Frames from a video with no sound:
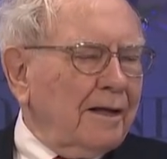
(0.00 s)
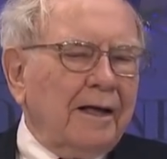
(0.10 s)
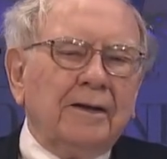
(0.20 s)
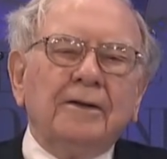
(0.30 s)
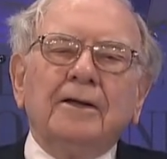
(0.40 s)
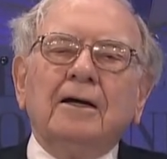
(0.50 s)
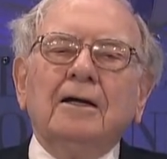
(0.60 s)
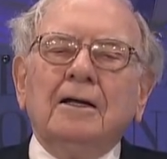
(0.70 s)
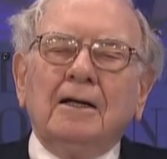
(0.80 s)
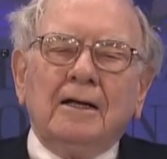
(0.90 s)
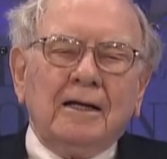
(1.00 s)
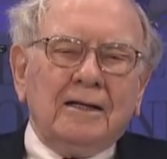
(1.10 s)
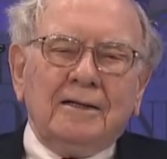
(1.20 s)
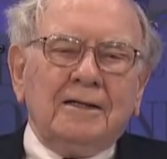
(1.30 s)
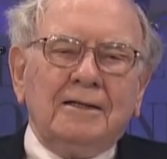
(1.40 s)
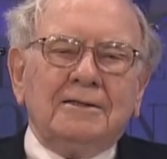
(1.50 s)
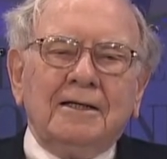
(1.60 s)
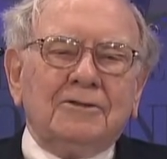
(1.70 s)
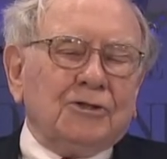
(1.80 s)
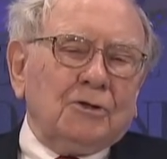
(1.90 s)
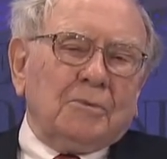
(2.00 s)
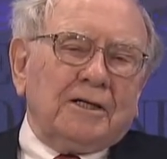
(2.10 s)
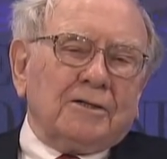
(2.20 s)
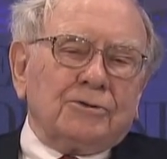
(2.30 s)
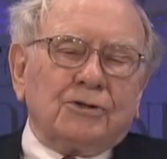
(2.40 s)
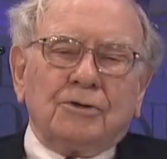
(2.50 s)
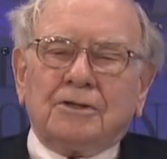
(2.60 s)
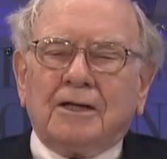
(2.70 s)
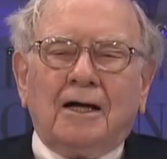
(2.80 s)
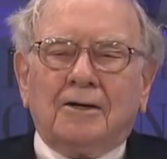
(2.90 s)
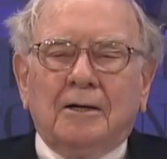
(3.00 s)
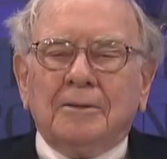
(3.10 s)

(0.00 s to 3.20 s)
And, and uh, It, it, it's a good way to go short the dollar.